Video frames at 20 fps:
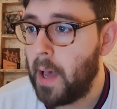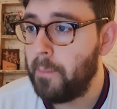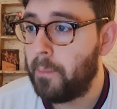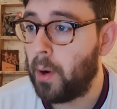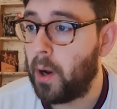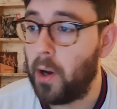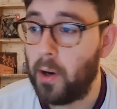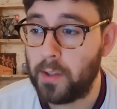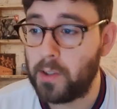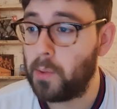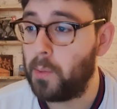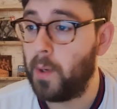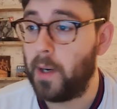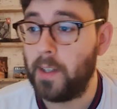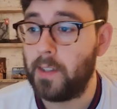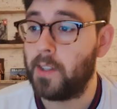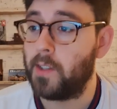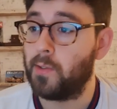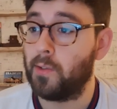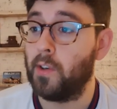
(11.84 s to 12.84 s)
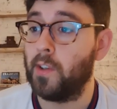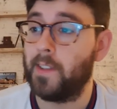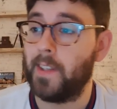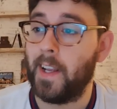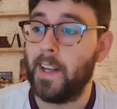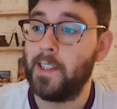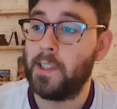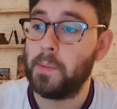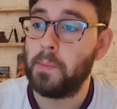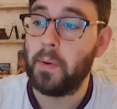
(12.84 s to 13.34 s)
but I also wanted to draw
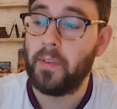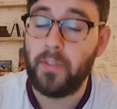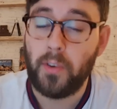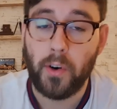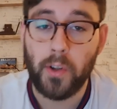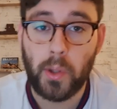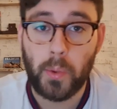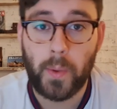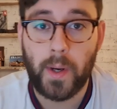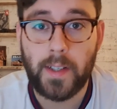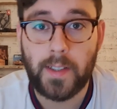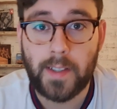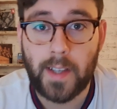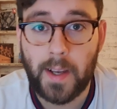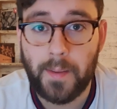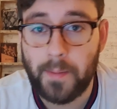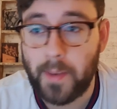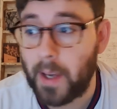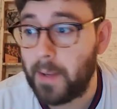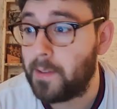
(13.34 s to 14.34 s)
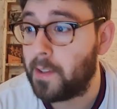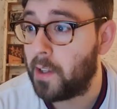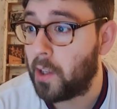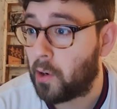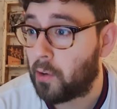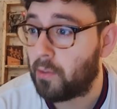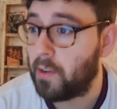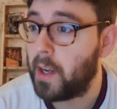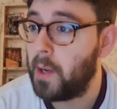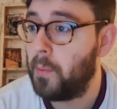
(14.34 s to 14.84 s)
attention before the West Ham game to the
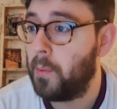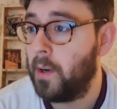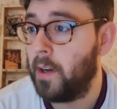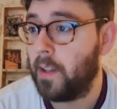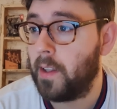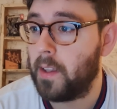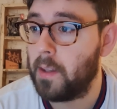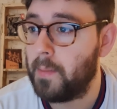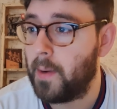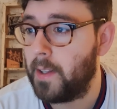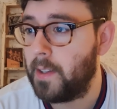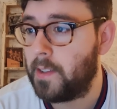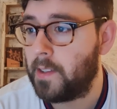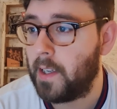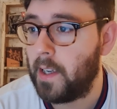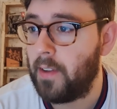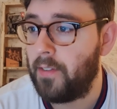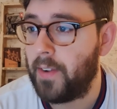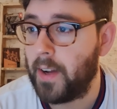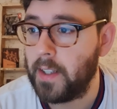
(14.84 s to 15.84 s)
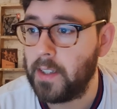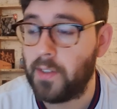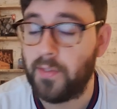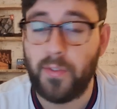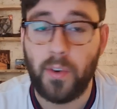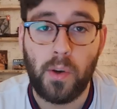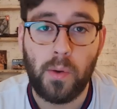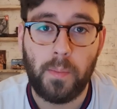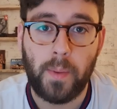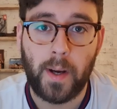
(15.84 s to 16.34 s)
great work that the Man City fans
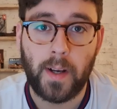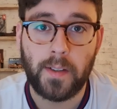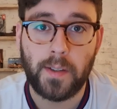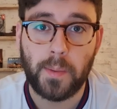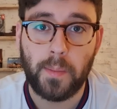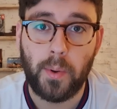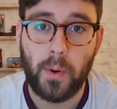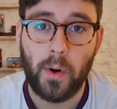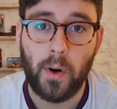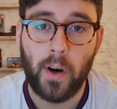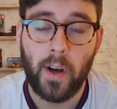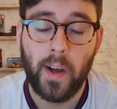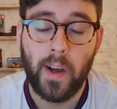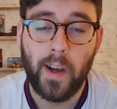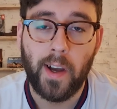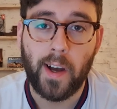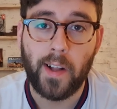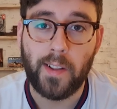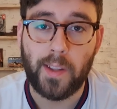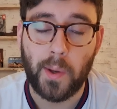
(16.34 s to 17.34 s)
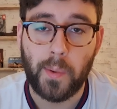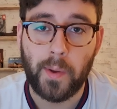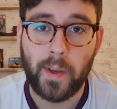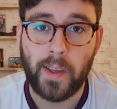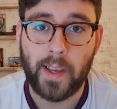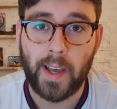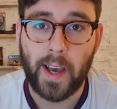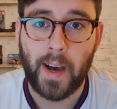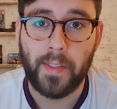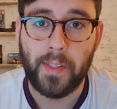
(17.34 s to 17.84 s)
food bank support are
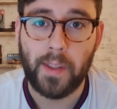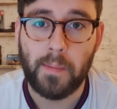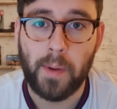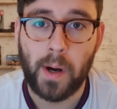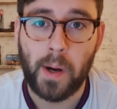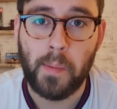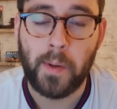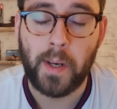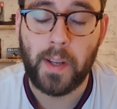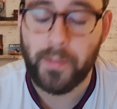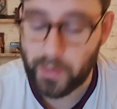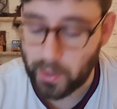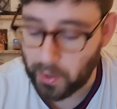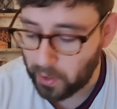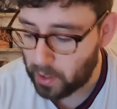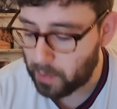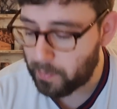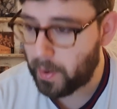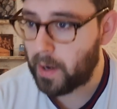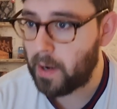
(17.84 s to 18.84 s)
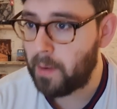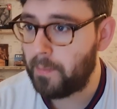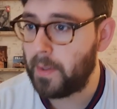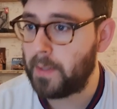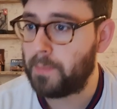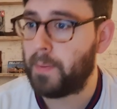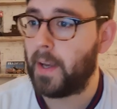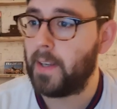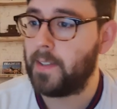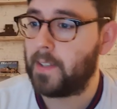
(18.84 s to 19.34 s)
doing at the moment. If you don't know about them,
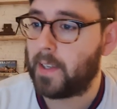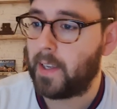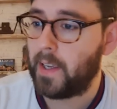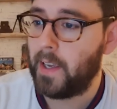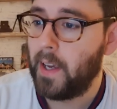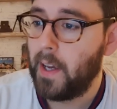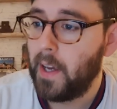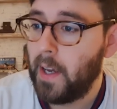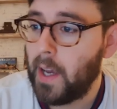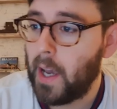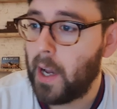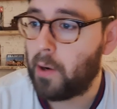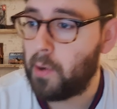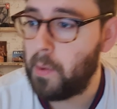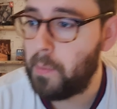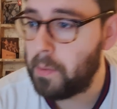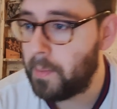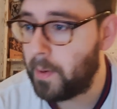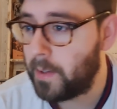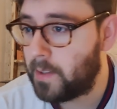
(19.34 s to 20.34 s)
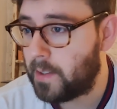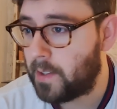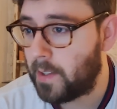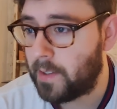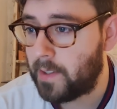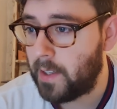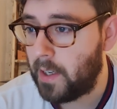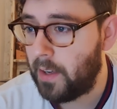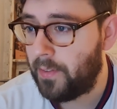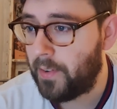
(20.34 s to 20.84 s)
it's basically a group of Manchester
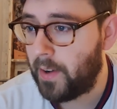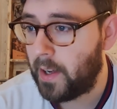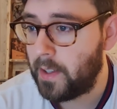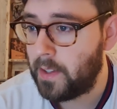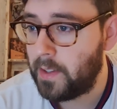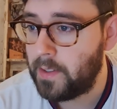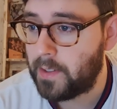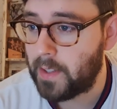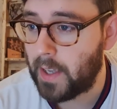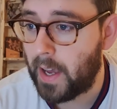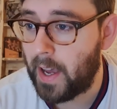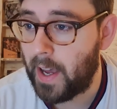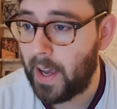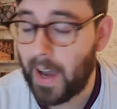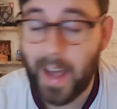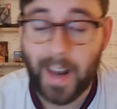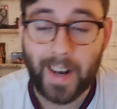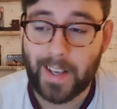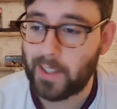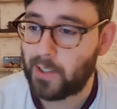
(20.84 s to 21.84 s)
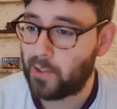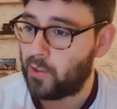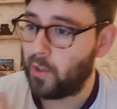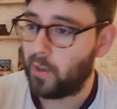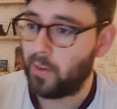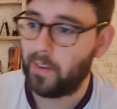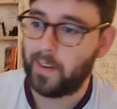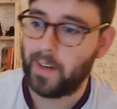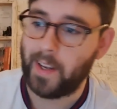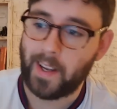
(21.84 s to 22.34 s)
City fans, Alex,
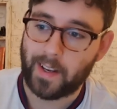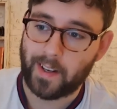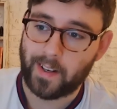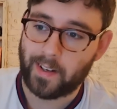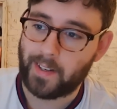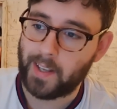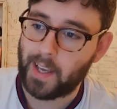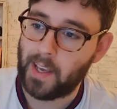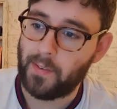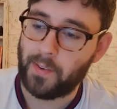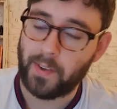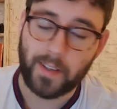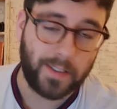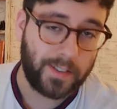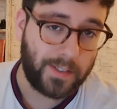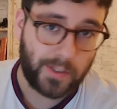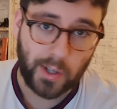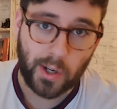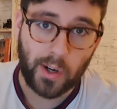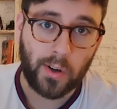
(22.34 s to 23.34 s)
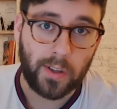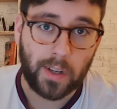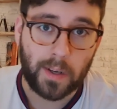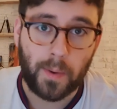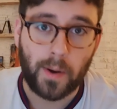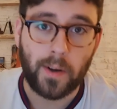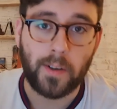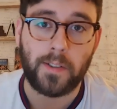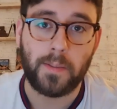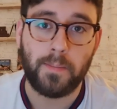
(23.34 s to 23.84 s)
John, Nick, David and Jill,
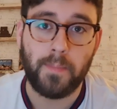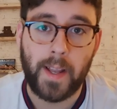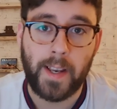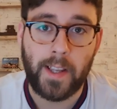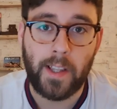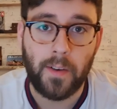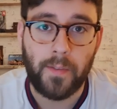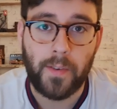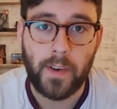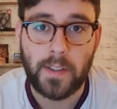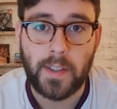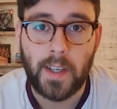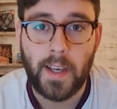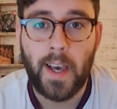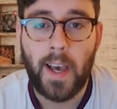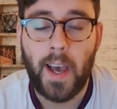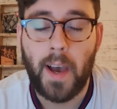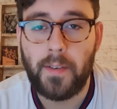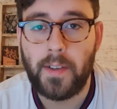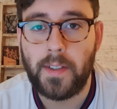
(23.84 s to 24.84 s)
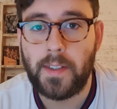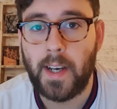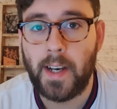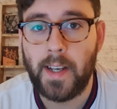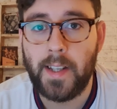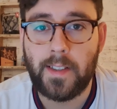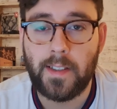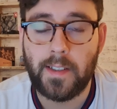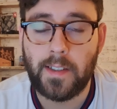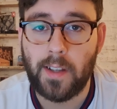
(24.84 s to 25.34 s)
and amongst many others, have
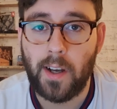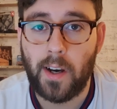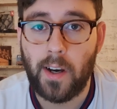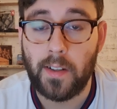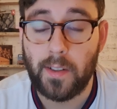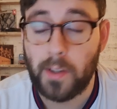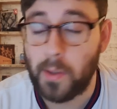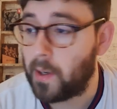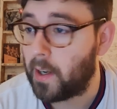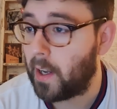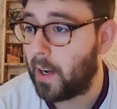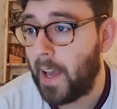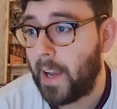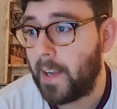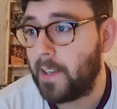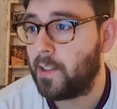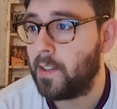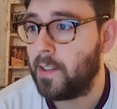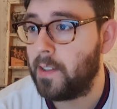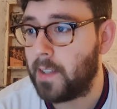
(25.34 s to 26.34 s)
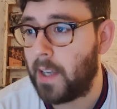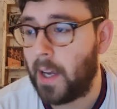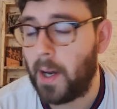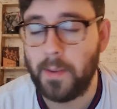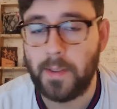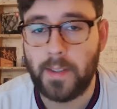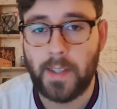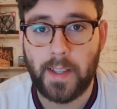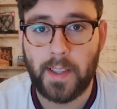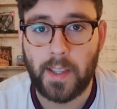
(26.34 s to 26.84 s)
decided to start doing collections
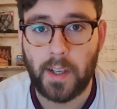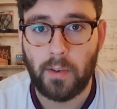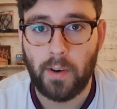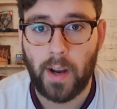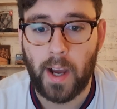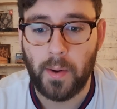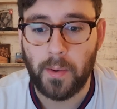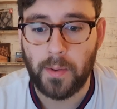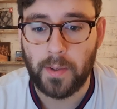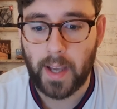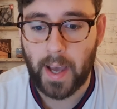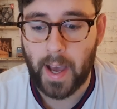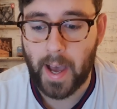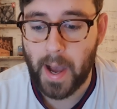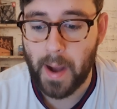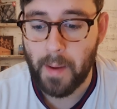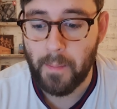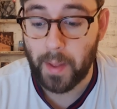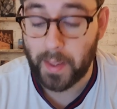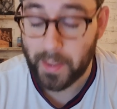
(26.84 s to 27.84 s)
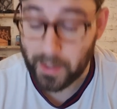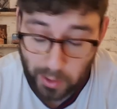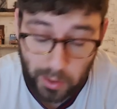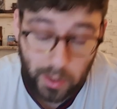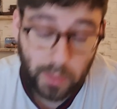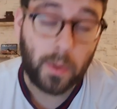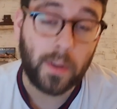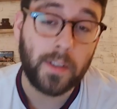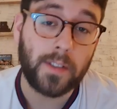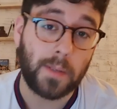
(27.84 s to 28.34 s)
outside the ground, and they're
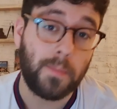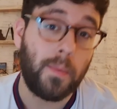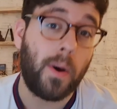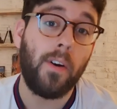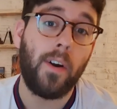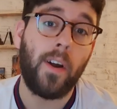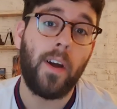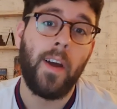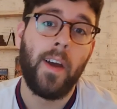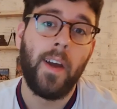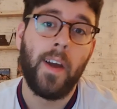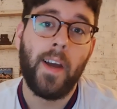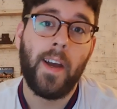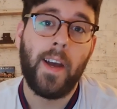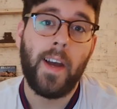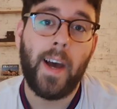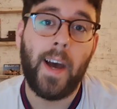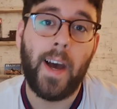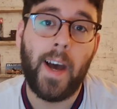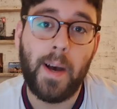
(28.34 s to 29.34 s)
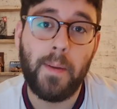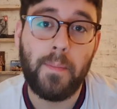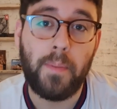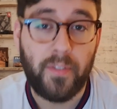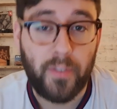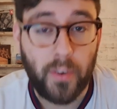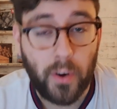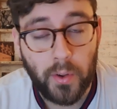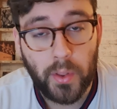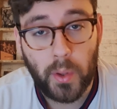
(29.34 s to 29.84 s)
doing one tomorrow.
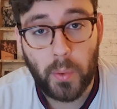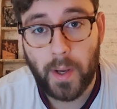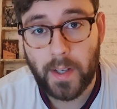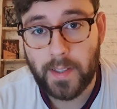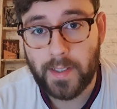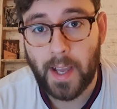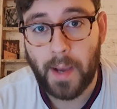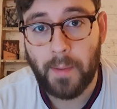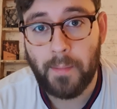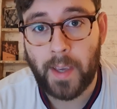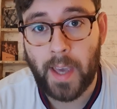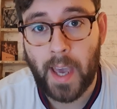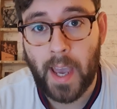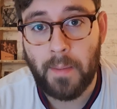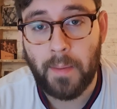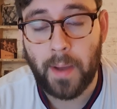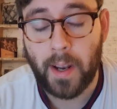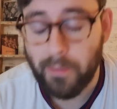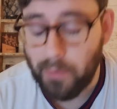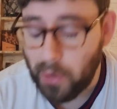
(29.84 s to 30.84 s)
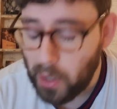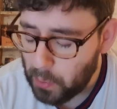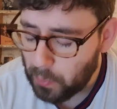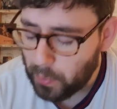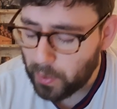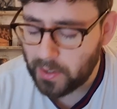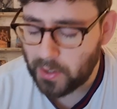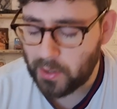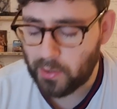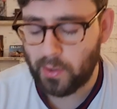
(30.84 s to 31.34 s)
Before the West Ham game, and I really
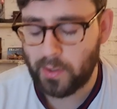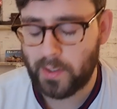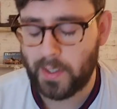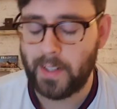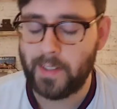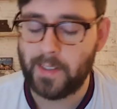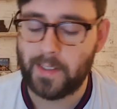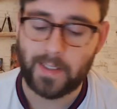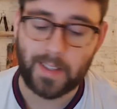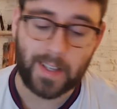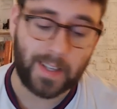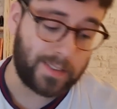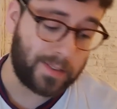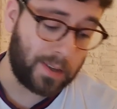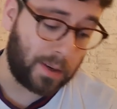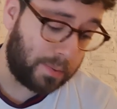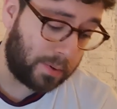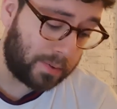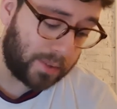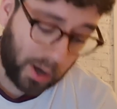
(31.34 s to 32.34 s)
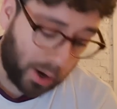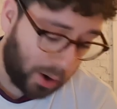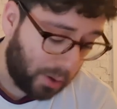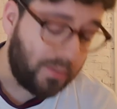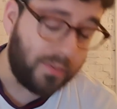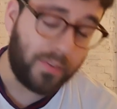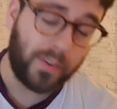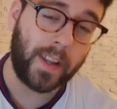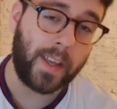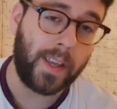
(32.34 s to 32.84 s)
wanted to draw attention to that to
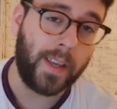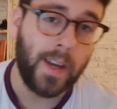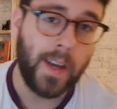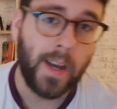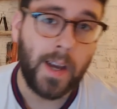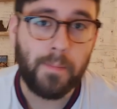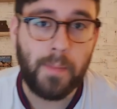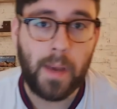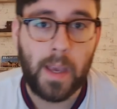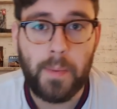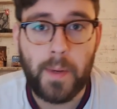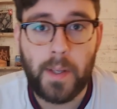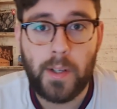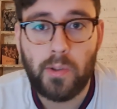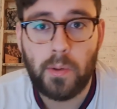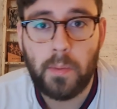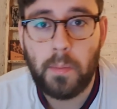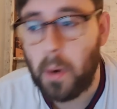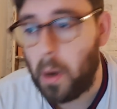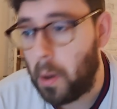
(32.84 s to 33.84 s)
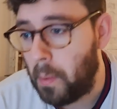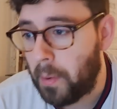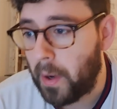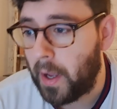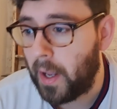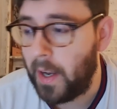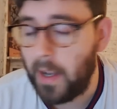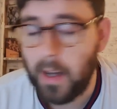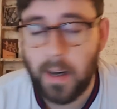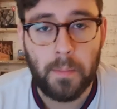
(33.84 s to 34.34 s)
hopefully maybe drum up
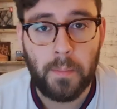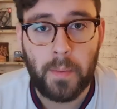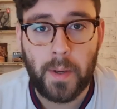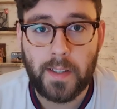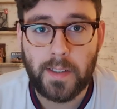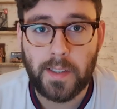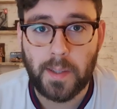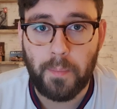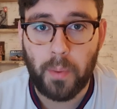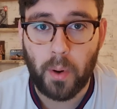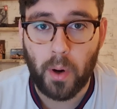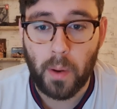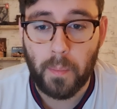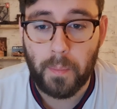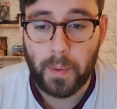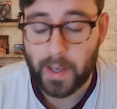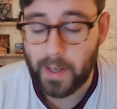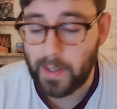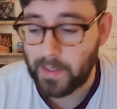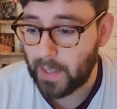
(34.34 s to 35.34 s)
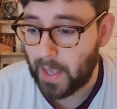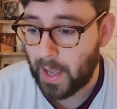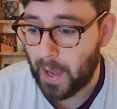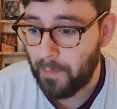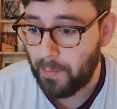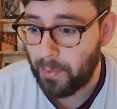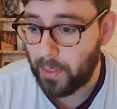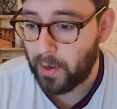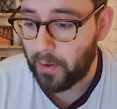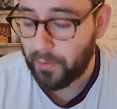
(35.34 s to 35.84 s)
a little bit of support, because
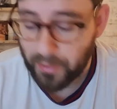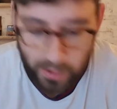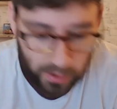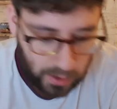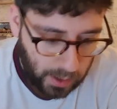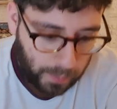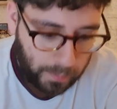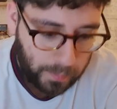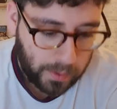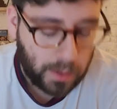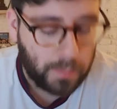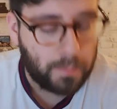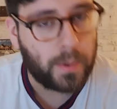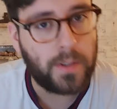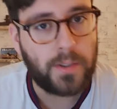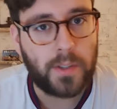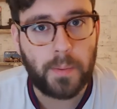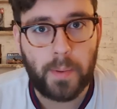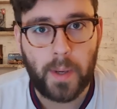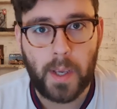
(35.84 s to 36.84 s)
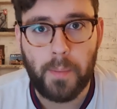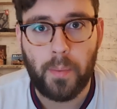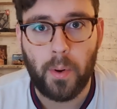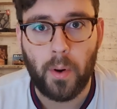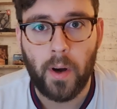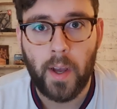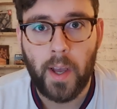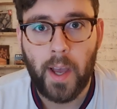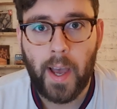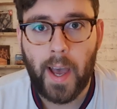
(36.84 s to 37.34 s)
they're a phenomenal bunch of
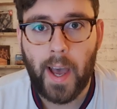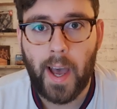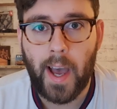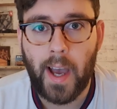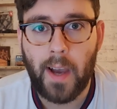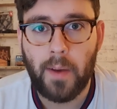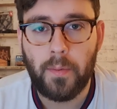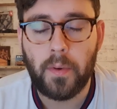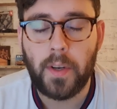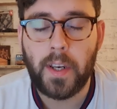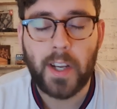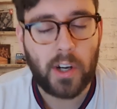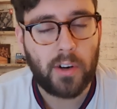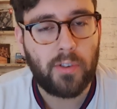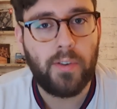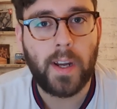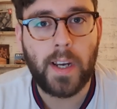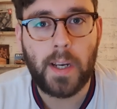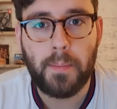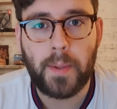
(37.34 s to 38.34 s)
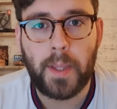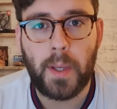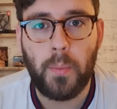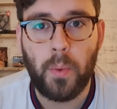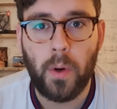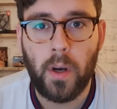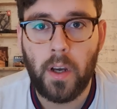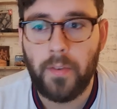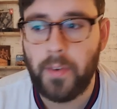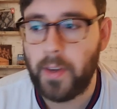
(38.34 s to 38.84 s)
people with an incredibly
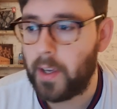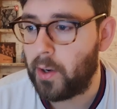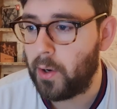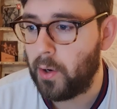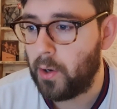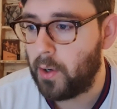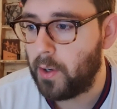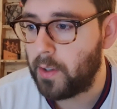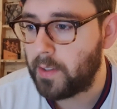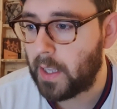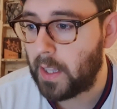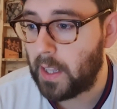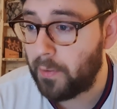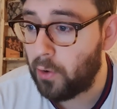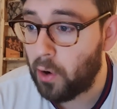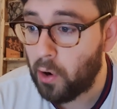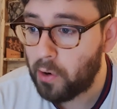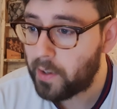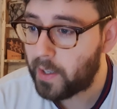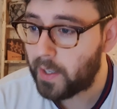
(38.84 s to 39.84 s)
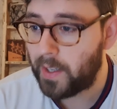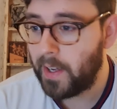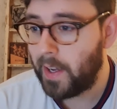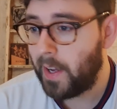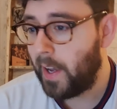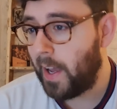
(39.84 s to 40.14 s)
worthy cause, and they've already